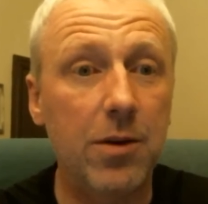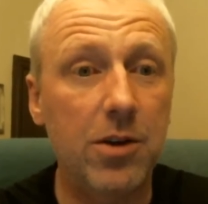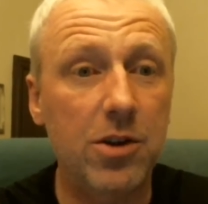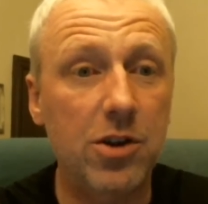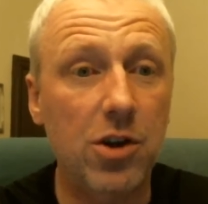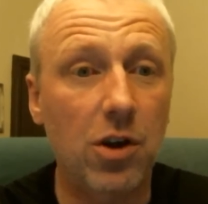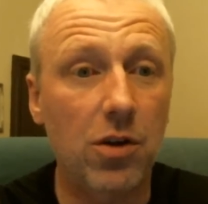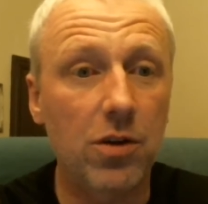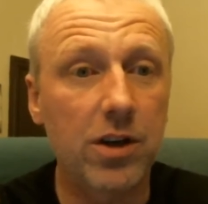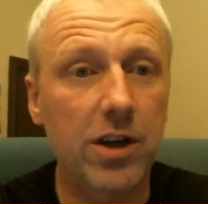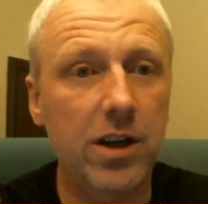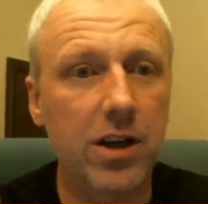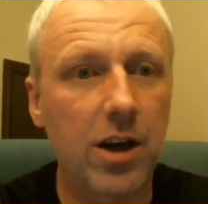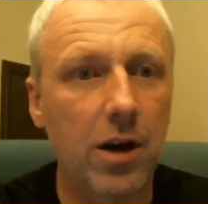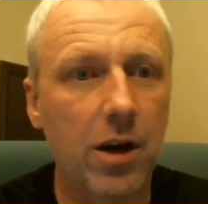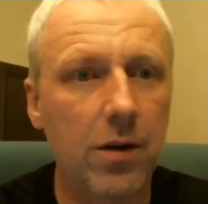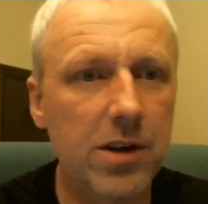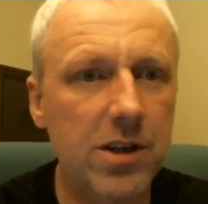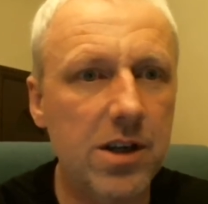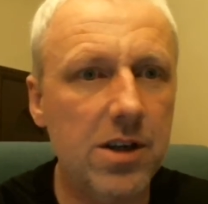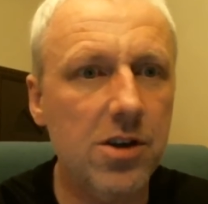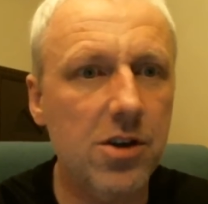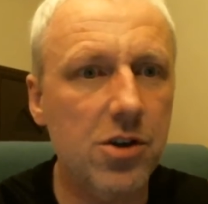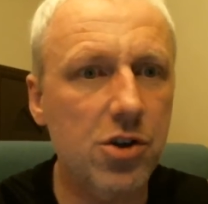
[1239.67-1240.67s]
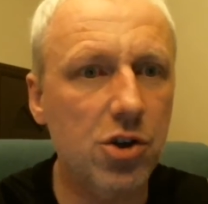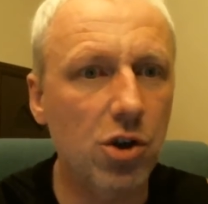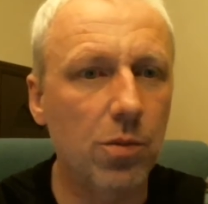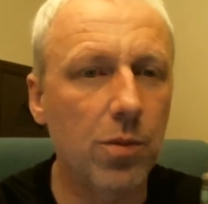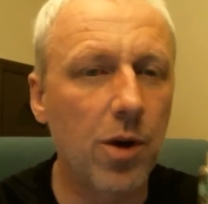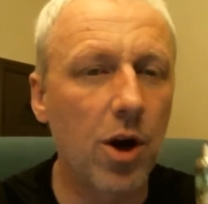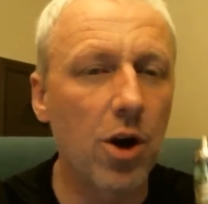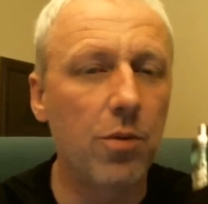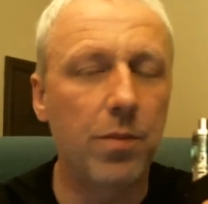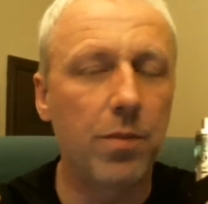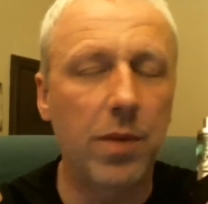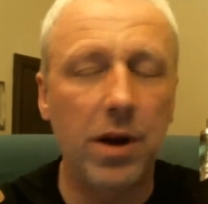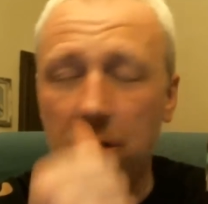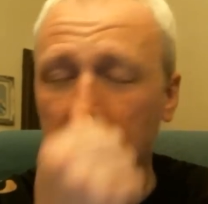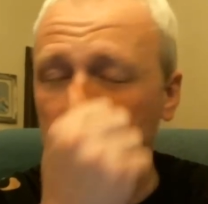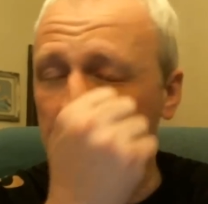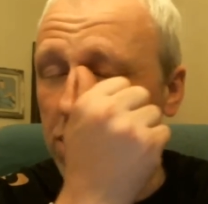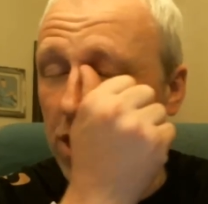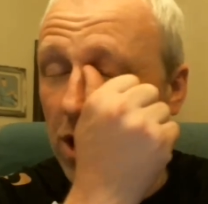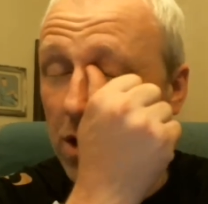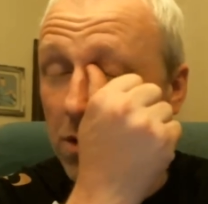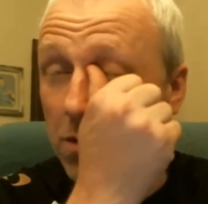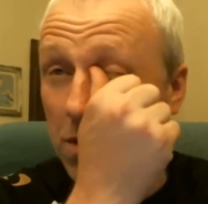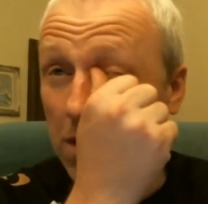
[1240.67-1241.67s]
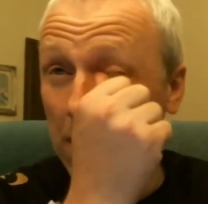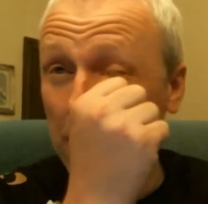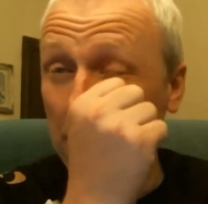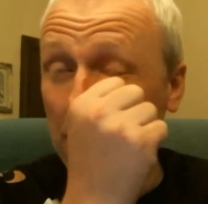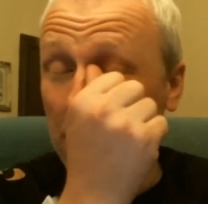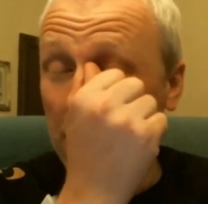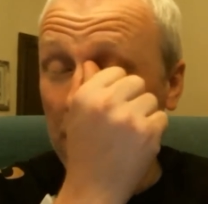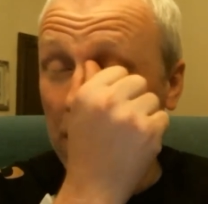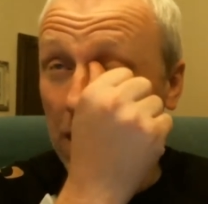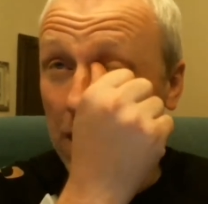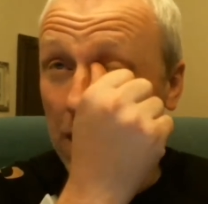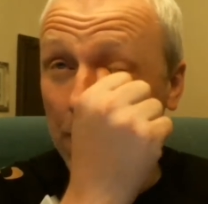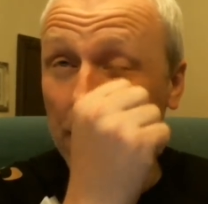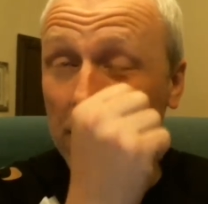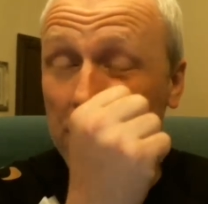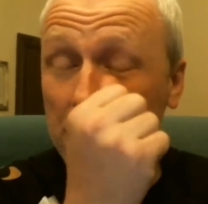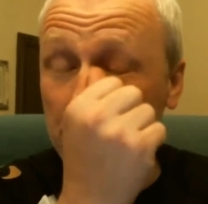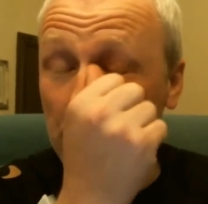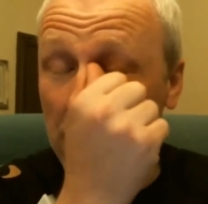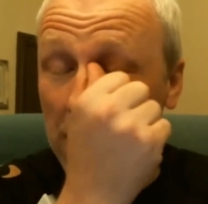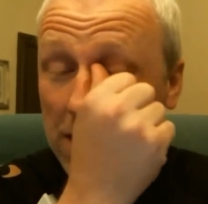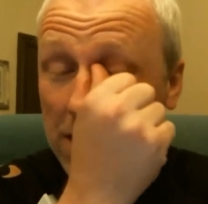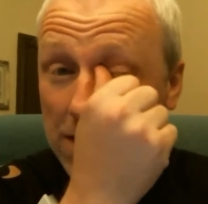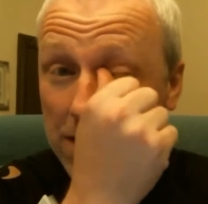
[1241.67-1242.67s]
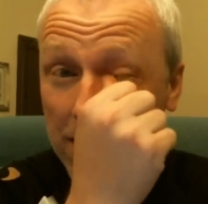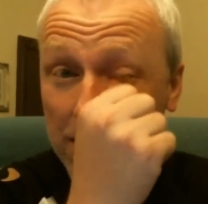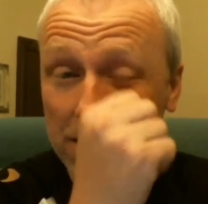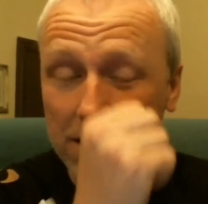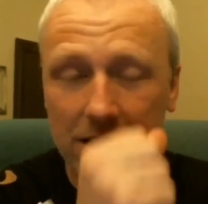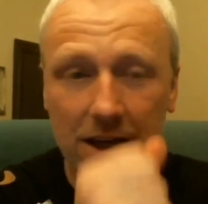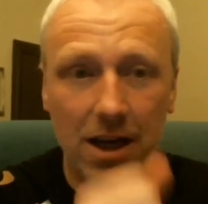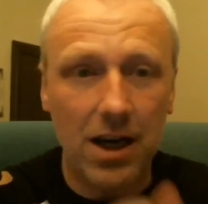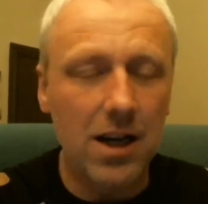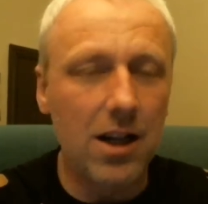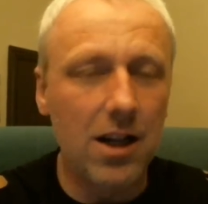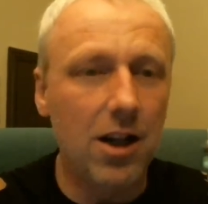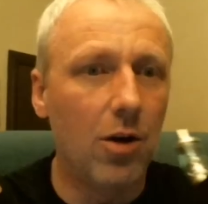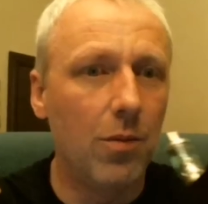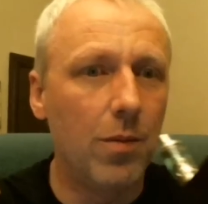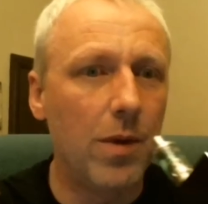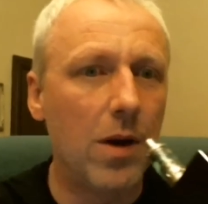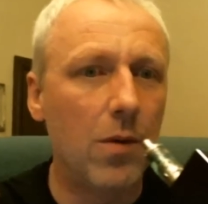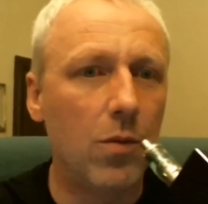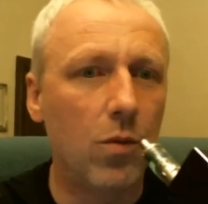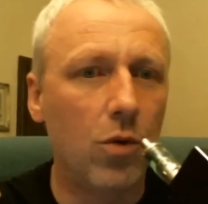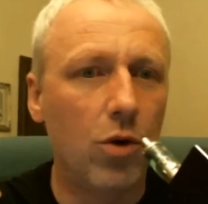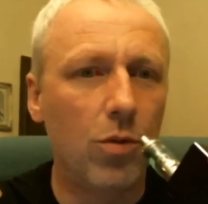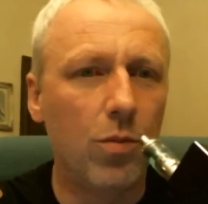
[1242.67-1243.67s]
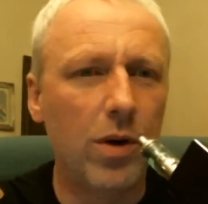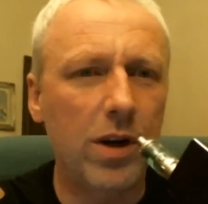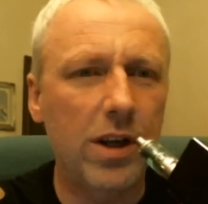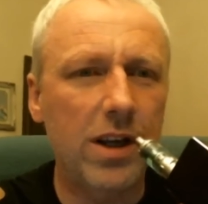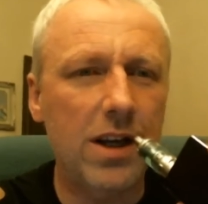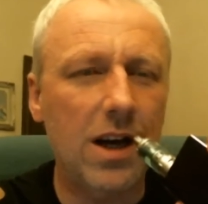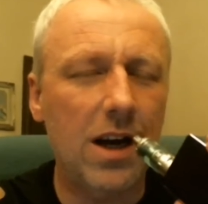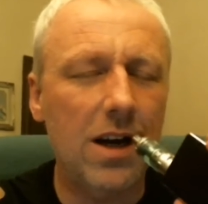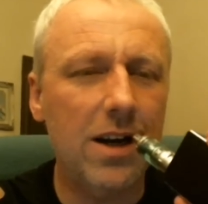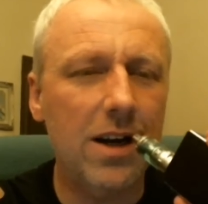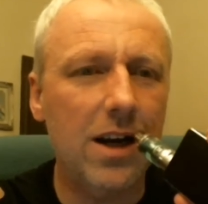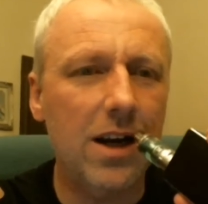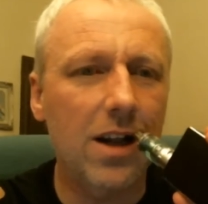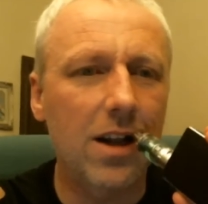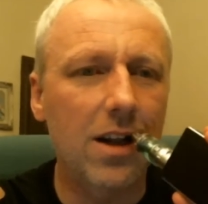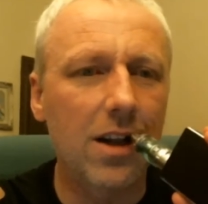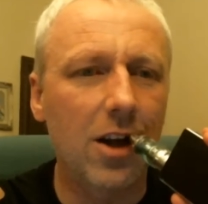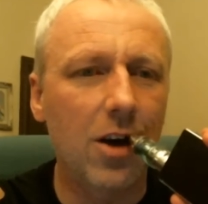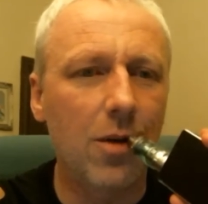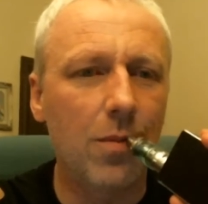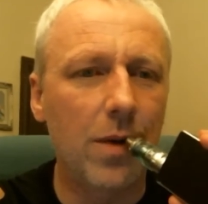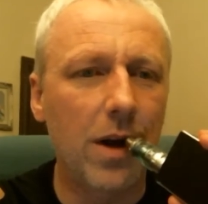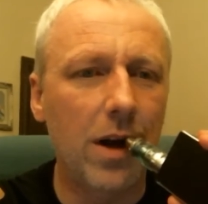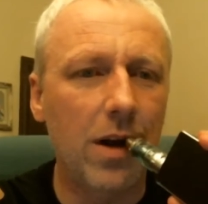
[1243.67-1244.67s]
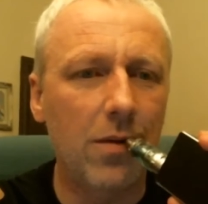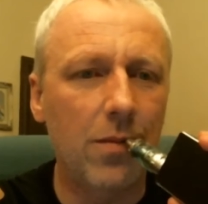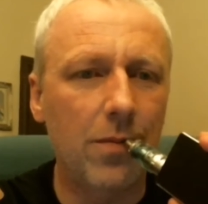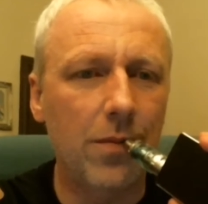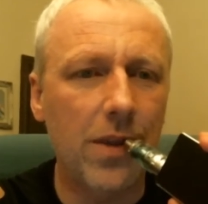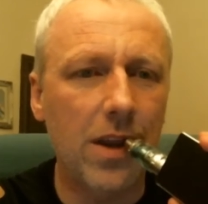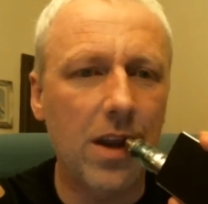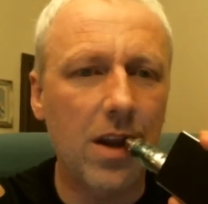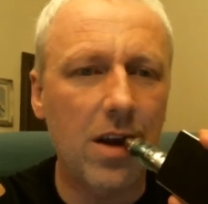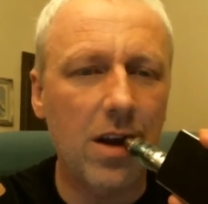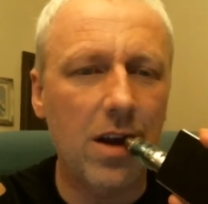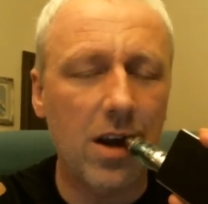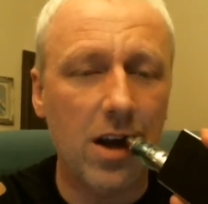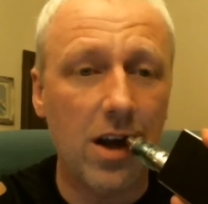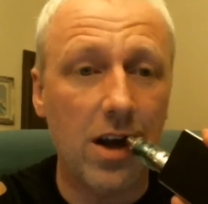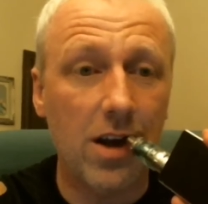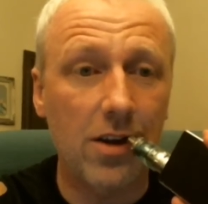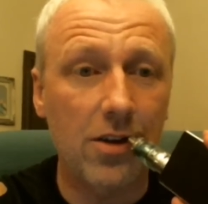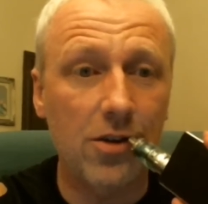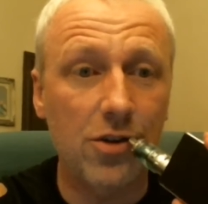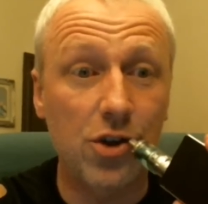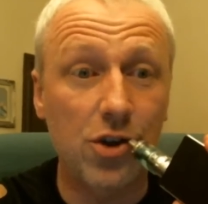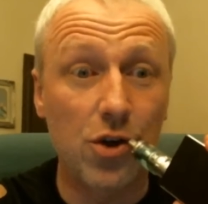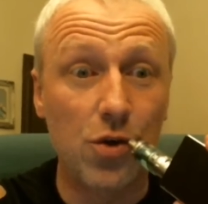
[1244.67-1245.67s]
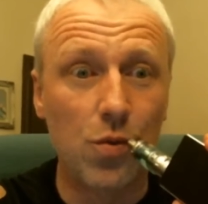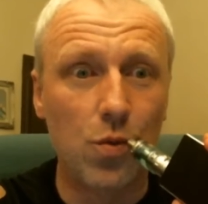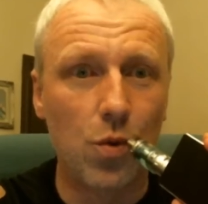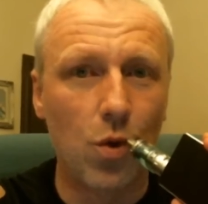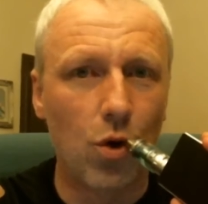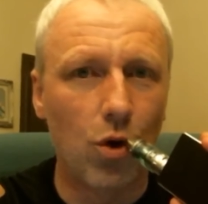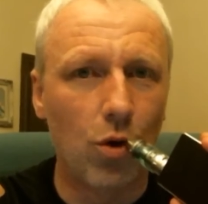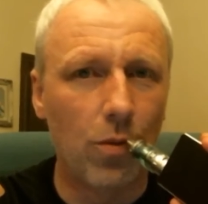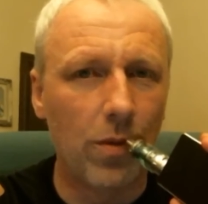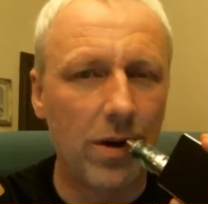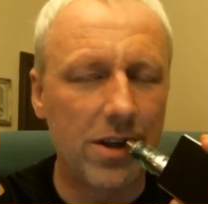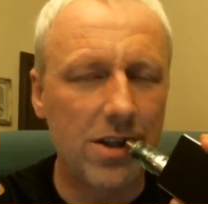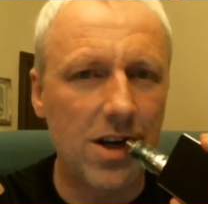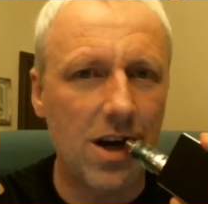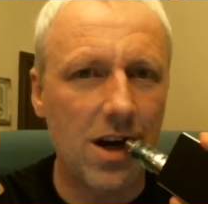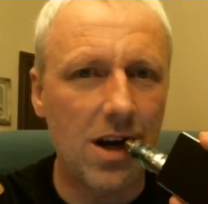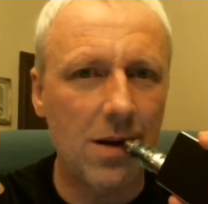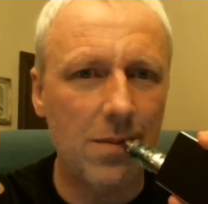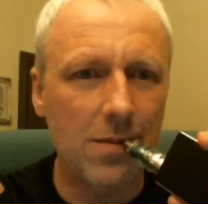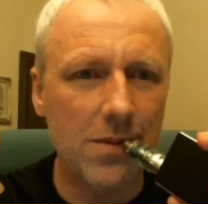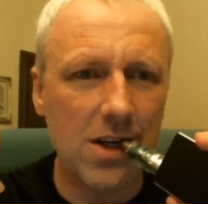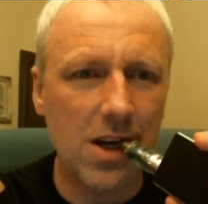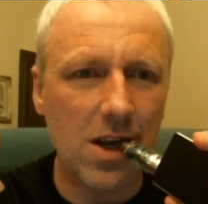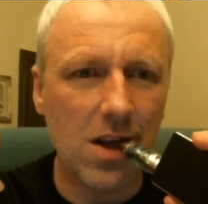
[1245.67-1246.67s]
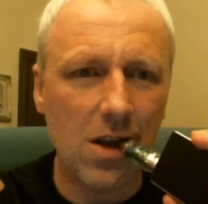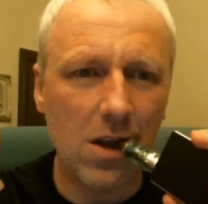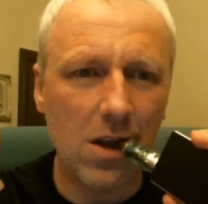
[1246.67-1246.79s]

It's only, you know, it is a Sub-Ohm build, so I'm expecting it to get a little bit warm, but it can get a little bit too warm at times.